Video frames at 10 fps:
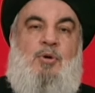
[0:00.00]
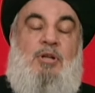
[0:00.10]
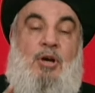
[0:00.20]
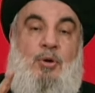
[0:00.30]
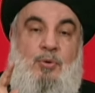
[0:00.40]

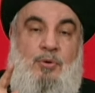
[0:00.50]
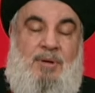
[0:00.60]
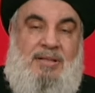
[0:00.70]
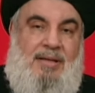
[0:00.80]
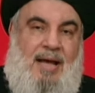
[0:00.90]
Hassan
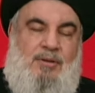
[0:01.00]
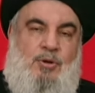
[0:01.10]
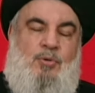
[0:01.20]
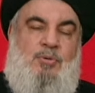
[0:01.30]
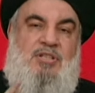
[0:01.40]
Nasrallah,
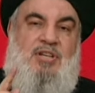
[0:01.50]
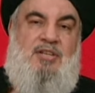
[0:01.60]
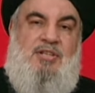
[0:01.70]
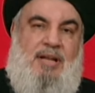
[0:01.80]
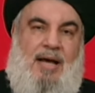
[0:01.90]
the
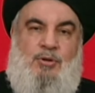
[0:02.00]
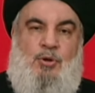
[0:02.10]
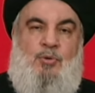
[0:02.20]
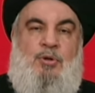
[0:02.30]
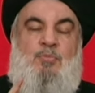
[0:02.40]
leader of
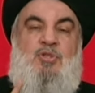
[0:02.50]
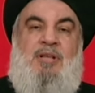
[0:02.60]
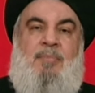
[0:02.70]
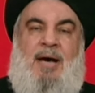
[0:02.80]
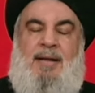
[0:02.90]
Hezbollah, says
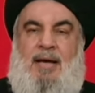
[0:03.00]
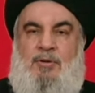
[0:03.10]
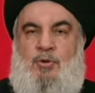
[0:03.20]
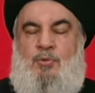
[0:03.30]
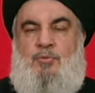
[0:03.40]
the
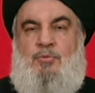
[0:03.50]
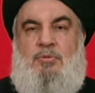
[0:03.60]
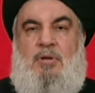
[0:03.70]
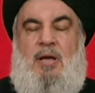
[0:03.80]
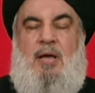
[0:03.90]
attacks
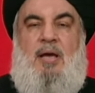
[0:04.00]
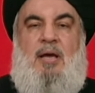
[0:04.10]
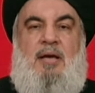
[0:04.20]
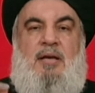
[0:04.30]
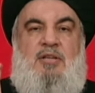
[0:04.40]
crossed
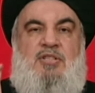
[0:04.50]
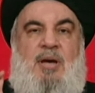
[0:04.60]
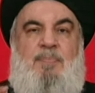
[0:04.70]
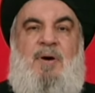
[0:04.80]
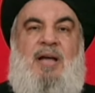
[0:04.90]
all red
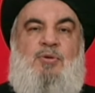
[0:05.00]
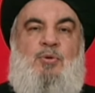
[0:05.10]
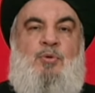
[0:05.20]
lines.